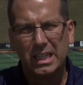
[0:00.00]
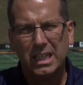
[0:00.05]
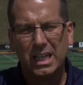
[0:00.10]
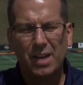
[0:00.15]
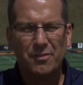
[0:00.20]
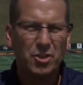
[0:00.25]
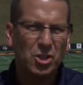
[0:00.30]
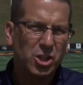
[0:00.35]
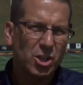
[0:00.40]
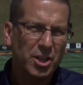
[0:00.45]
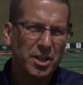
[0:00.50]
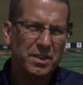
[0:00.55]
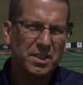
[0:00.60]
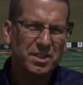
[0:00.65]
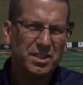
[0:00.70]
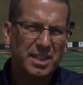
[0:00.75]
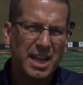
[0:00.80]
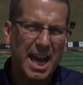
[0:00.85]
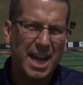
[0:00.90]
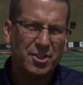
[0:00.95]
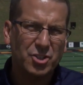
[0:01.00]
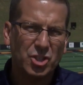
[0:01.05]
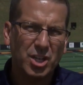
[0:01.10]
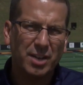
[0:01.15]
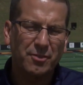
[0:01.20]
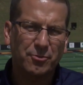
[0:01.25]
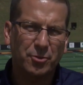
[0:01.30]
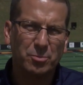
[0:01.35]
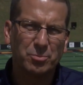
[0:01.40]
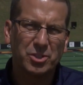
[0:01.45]
If you look at the stat
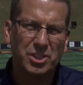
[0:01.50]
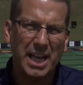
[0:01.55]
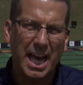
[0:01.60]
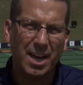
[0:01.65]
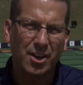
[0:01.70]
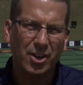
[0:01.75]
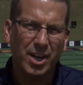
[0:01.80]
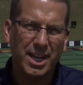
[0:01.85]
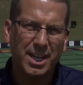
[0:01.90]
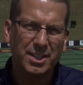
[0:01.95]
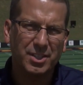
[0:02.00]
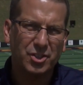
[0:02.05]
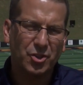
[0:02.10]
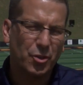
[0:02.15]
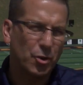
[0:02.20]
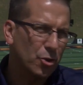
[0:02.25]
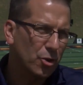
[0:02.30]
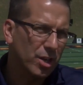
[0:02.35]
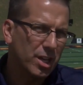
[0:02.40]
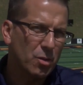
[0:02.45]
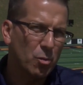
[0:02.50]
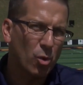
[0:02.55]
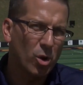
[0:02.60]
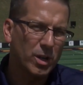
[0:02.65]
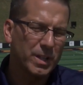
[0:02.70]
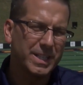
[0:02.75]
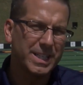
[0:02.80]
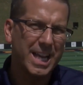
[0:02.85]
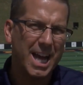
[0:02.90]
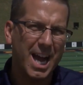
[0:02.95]
sheet from Saturday's
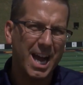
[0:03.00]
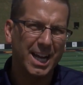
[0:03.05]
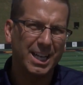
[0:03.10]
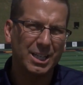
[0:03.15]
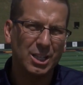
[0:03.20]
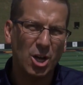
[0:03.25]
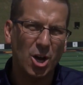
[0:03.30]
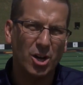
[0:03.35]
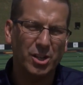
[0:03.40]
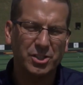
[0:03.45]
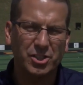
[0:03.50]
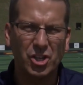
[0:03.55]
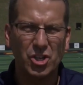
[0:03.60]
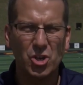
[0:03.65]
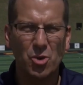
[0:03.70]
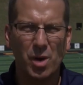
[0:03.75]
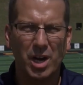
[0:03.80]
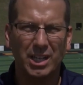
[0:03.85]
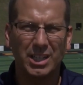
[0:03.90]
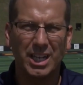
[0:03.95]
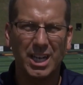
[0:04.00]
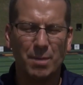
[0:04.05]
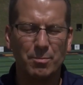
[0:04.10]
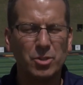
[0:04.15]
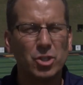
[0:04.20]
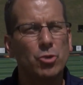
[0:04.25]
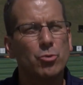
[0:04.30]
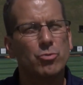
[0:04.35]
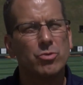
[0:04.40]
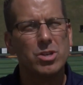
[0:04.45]
31-9 loss to ULM,
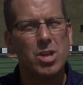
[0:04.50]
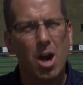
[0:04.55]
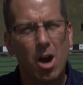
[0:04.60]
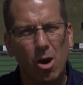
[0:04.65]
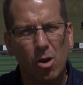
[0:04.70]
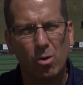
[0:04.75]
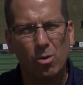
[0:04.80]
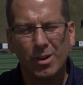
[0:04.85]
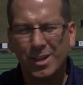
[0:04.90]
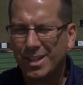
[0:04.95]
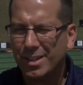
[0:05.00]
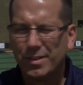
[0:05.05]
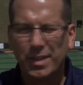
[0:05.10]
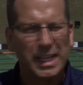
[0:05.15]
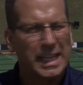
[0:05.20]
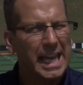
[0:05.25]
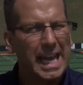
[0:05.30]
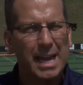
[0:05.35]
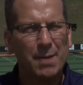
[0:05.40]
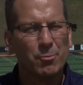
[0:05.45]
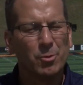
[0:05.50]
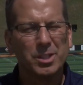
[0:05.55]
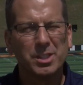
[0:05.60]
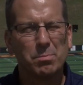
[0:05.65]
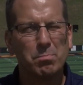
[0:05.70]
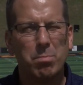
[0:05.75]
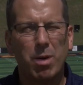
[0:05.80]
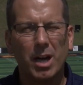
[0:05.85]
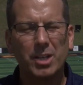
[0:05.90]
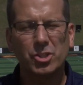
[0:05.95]
you would know the game was
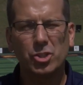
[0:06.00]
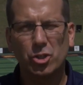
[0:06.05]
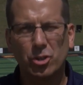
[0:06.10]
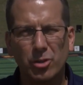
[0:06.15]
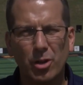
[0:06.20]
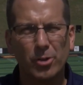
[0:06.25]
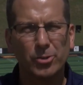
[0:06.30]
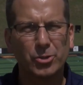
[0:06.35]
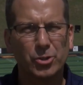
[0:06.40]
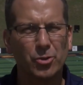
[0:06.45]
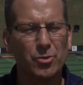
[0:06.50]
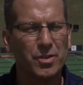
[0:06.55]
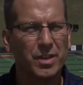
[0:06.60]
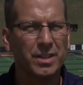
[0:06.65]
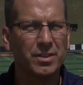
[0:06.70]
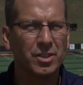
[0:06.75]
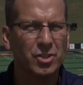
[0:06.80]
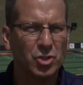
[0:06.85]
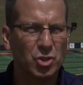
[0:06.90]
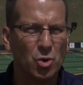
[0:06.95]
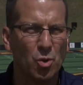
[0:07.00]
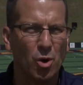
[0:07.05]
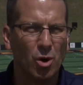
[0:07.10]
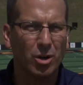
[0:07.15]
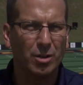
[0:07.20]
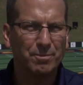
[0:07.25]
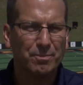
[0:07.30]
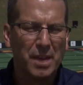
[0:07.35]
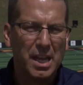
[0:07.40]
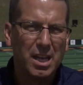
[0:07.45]
much closer than the
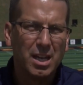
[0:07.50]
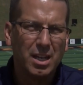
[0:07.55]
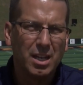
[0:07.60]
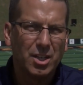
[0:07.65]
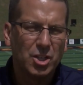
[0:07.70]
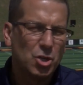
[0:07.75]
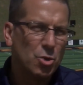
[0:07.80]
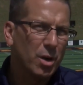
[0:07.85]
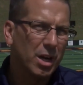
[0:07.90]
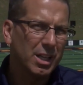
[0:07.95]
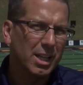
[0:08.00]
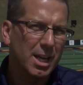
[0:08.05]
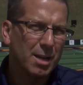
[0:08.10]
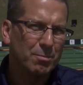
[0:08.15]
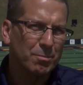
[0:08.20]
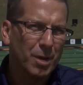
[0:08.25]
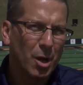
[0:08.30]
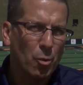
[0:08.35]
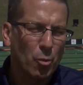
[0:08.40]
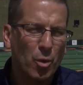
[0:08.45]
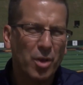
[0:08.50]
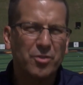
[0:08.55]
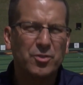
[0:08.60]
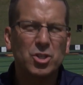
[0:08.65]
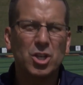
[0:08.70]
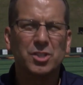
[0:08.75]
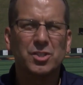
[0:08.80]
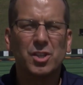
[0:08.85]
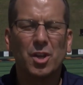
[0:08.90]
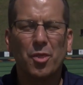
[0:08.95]
score. ULM with
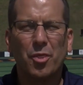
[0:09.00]
just